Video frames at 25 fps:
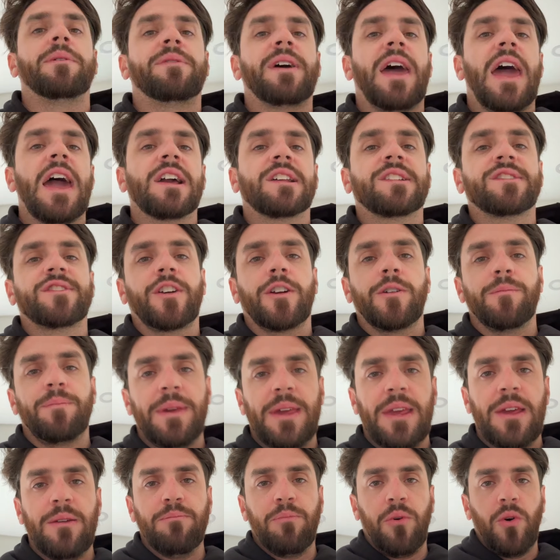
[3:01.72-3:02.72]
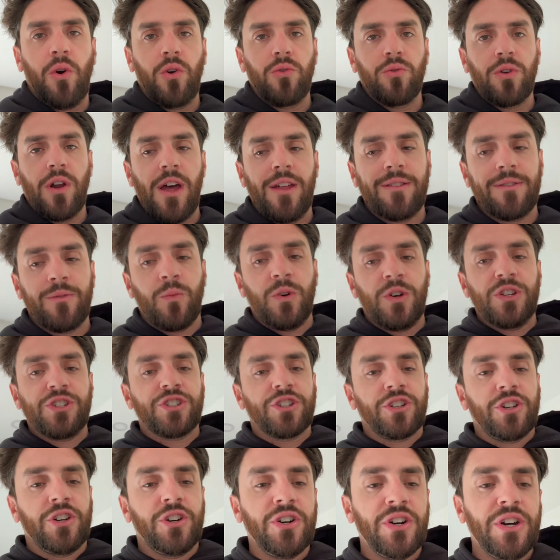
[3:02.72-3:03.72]
XRP bull run,
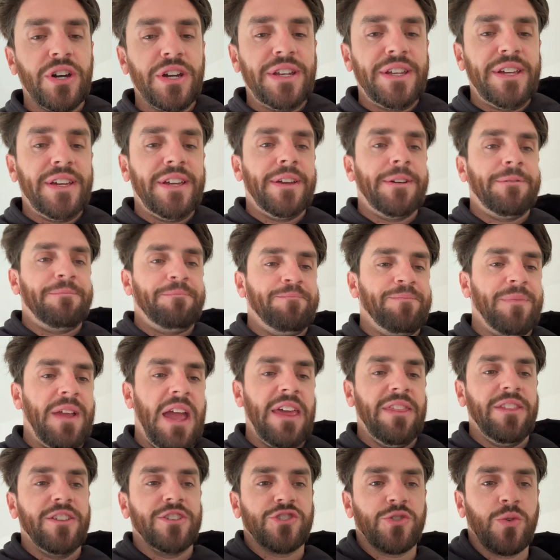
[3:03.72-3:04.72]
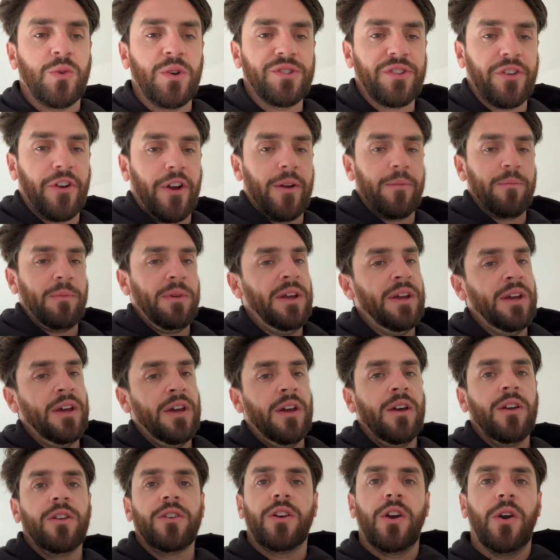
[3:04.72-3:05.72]
which could, in the short term,
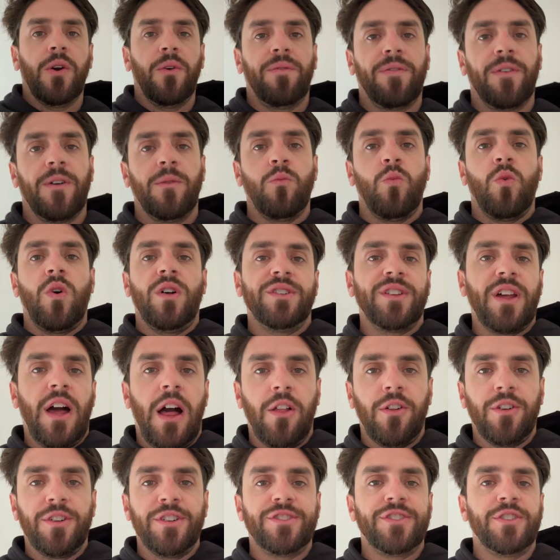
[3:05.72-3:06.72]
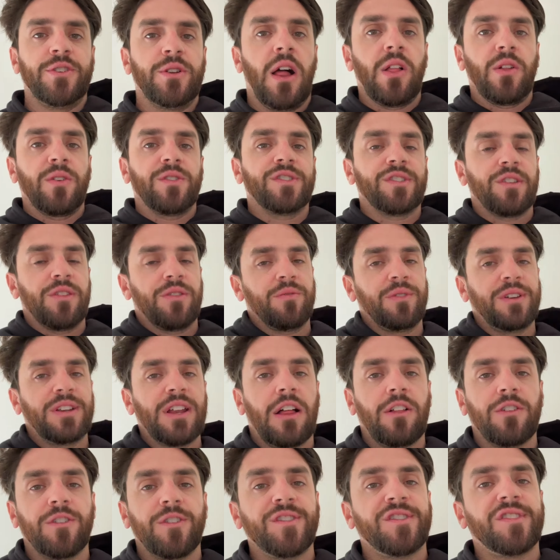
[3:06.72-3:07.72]
go from $1, $2 to
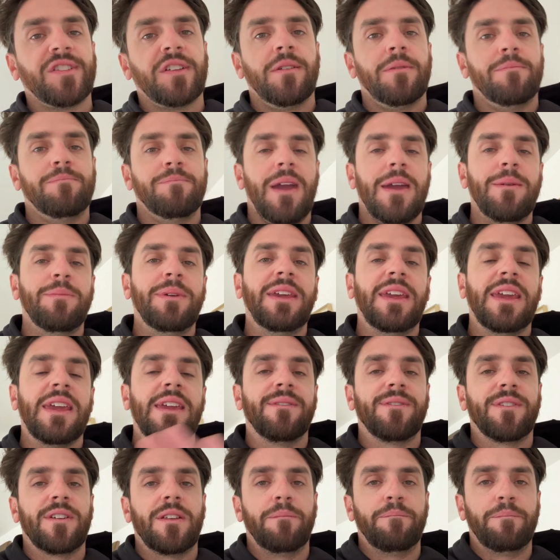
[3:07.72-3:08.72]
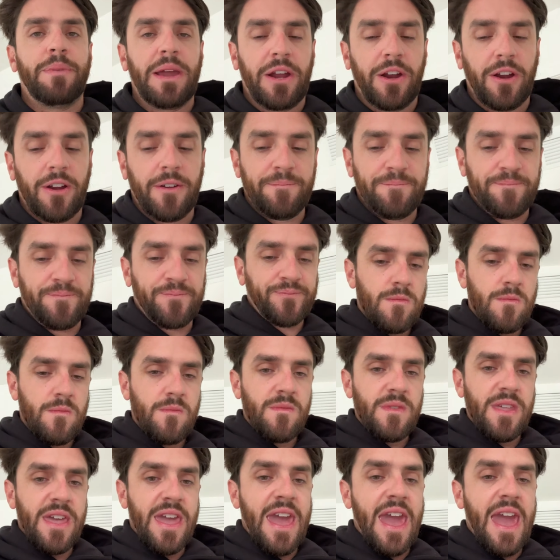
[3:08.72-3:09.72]
$3, maybe even bigger.
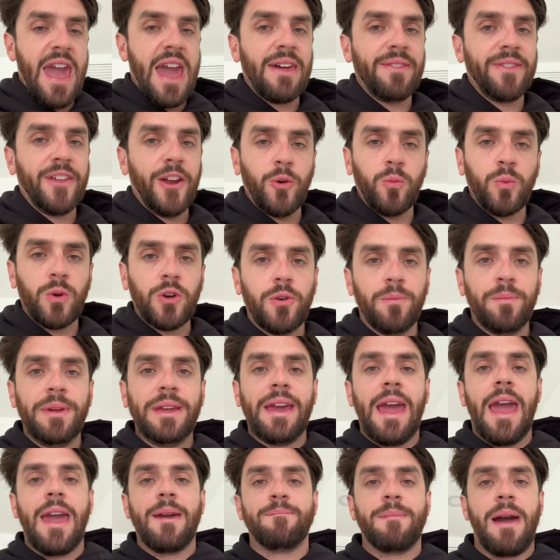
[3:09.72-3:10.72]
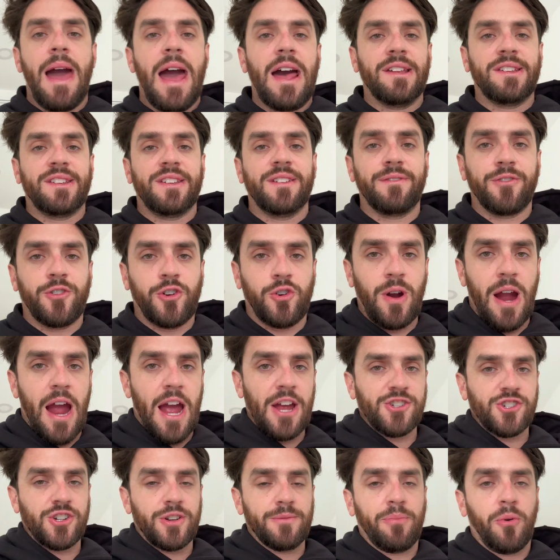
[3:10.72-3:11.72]
And there will be a massive
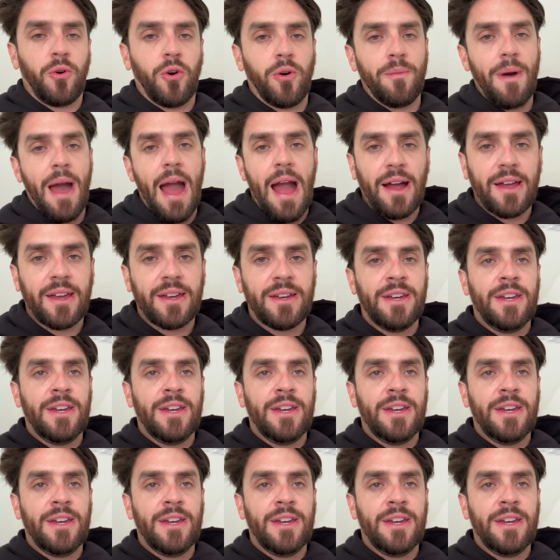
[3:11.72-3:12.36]
crash or pullback.